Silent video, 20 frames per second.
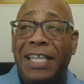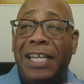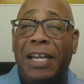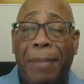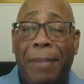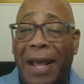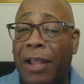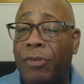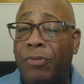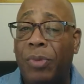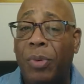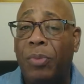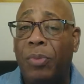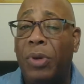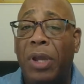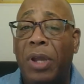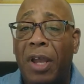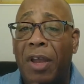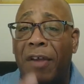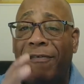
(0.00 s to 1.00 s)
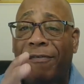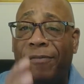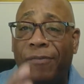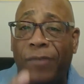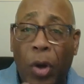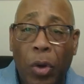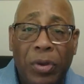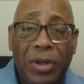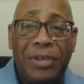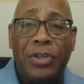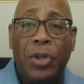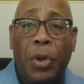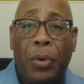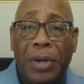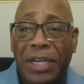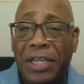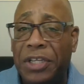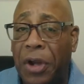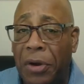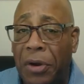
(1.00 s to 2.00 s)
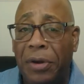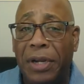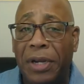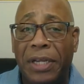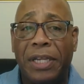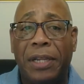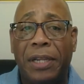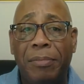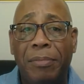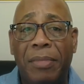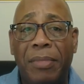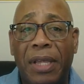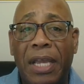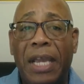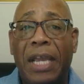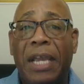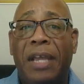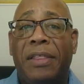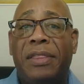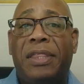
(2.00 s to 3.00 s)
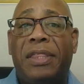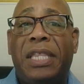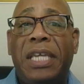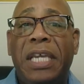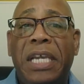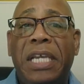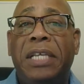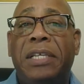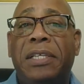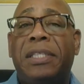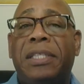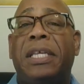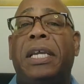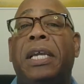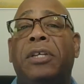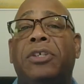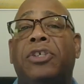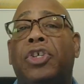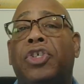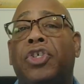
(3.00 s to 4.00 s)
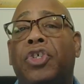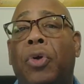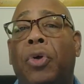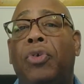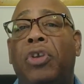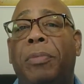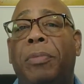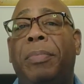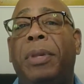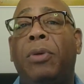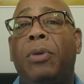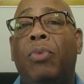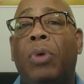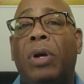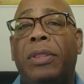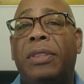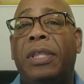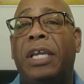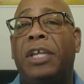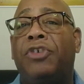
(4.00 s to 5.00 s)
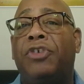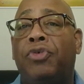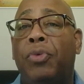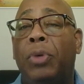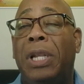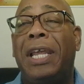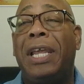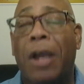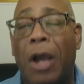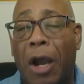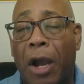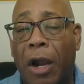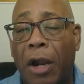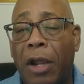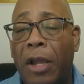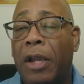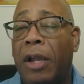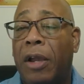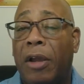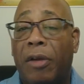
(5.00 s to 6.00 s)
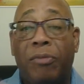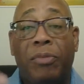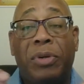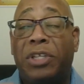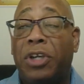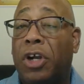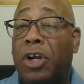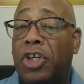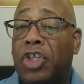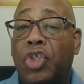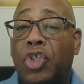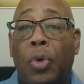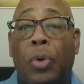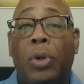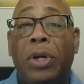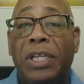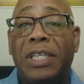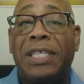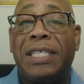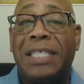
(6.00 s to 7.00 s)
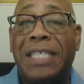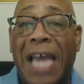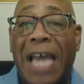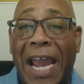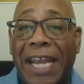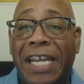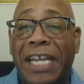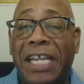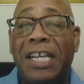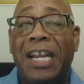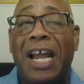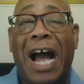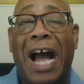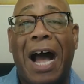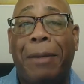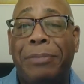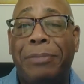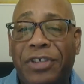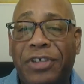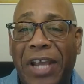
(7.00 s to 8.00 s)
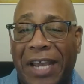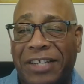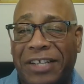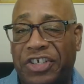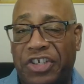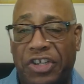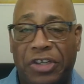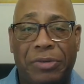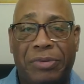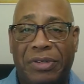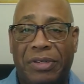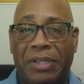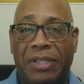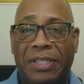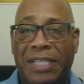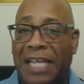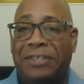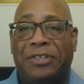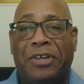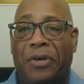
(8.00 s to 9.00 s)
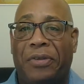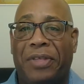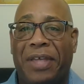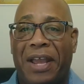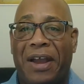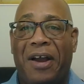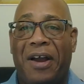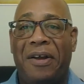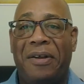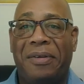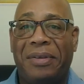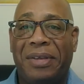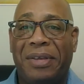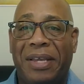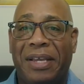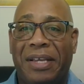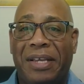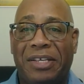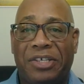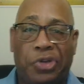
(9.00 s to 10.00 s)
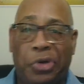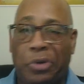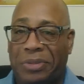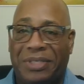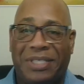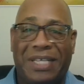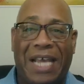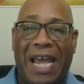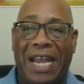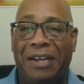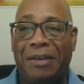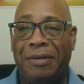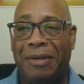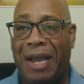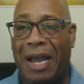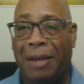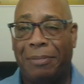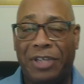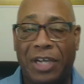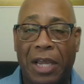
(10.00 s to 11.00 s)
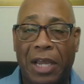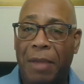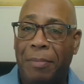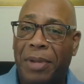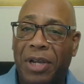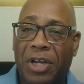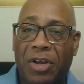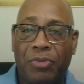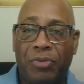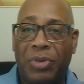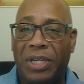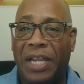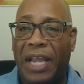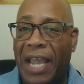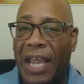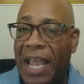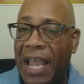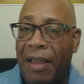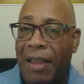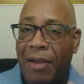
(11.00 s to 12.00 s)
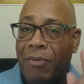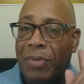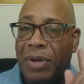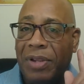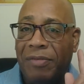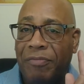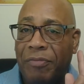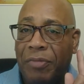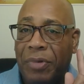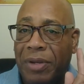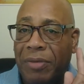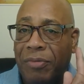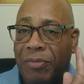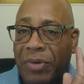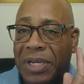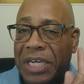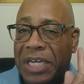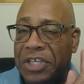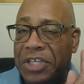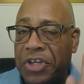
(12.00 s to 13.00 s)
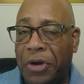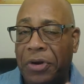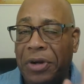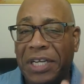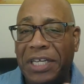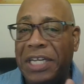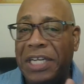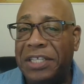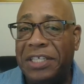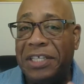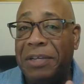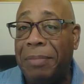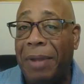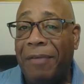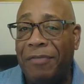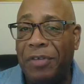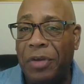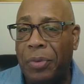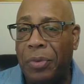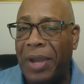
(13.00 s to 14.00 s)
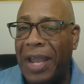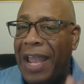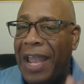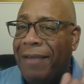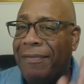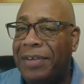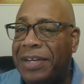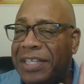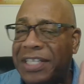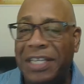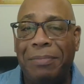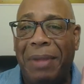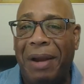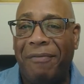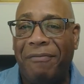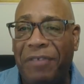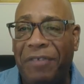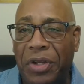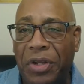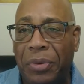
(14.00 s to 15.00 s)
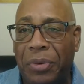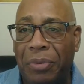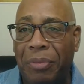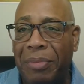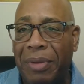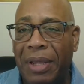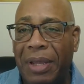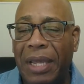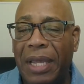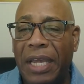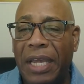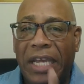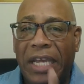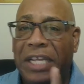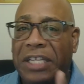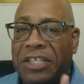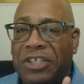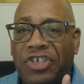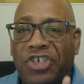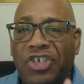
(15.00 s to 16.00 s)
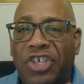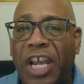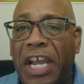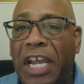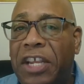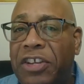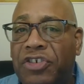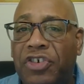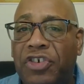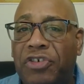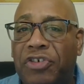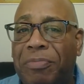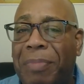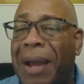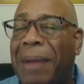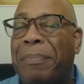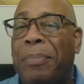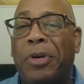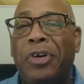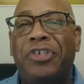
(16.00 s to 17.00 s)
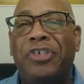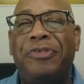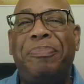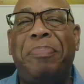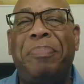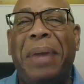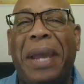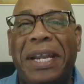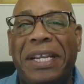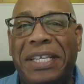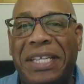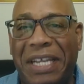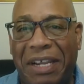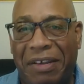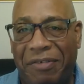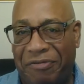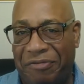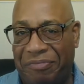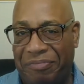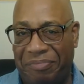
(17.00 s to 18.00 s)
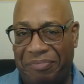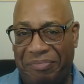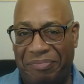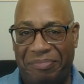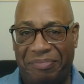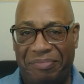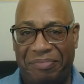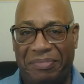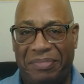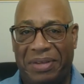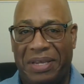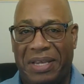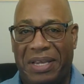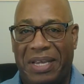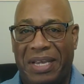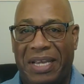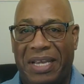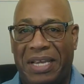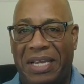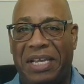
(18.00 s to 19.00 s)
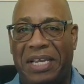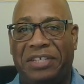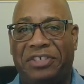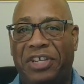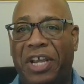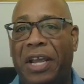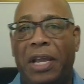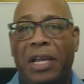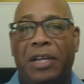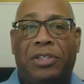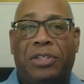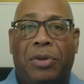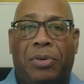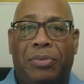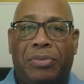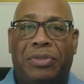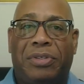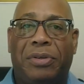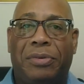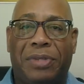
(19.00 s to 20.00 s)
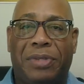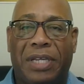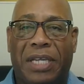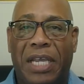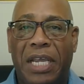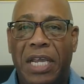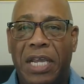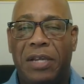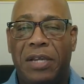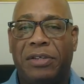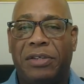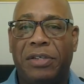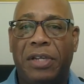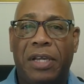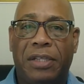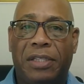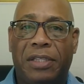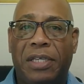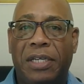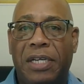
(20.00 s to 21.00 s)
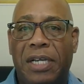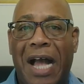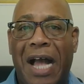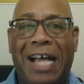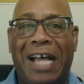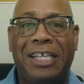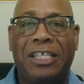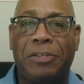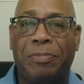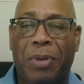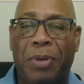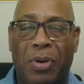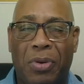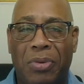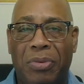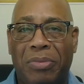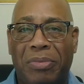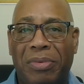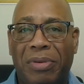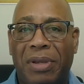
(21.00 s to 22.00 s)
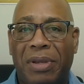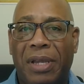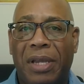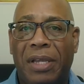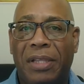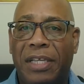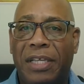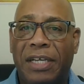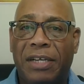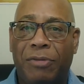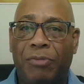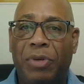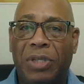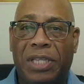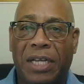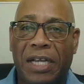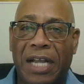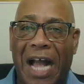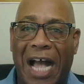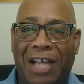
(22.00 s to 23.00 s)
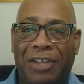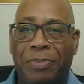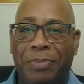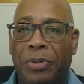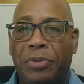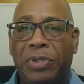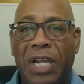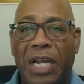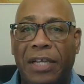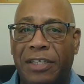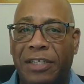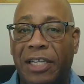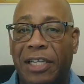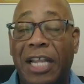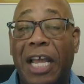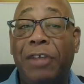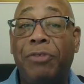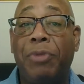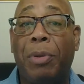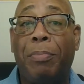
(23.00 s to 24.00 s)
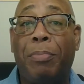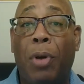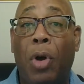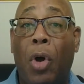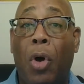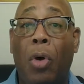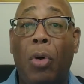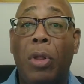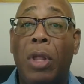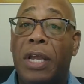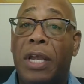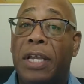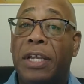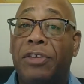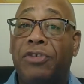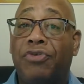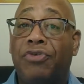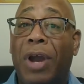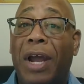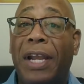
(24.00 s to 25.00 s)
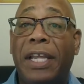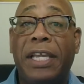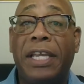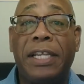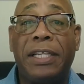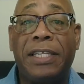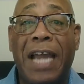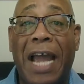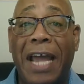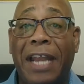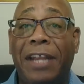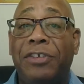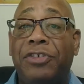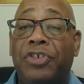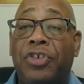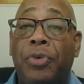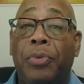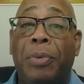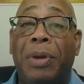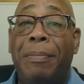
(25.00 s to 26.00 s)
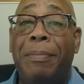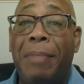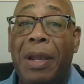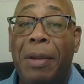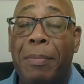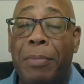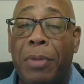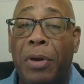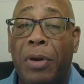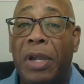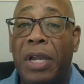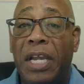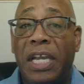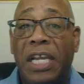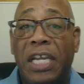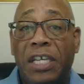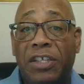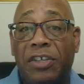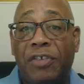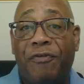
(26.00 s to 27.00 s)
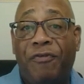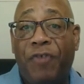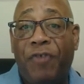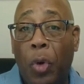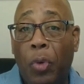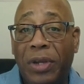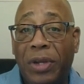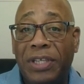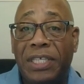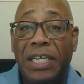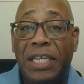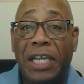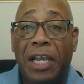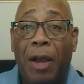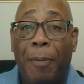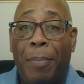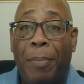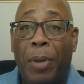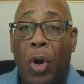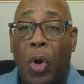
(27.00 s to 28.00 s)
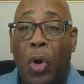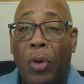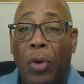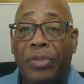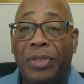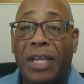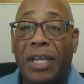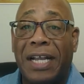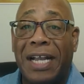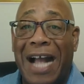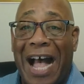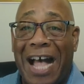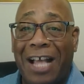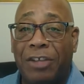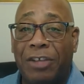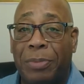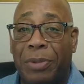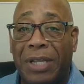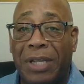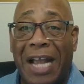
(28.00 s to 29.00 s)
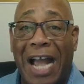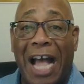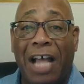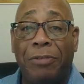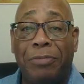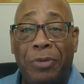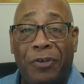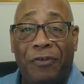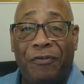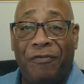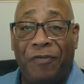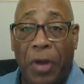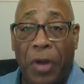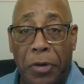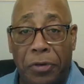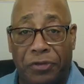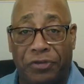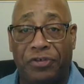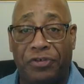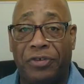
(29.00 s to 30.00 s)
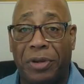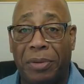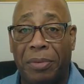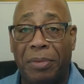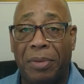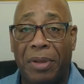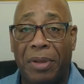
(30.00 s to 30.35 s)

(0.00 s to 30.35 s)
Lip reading: is in the balance. When we focus on eternity, these things are shown to be what they truly are, which are short-sighted objections. That's all they are. short-sighted object. Because when eternity is in my view, heaven's in my view, it changes my perspective. It changes. So the key is the gospel. What the gospel does, and that's what Paul is trying to get Titus to remember, is focusing upon the gospel first,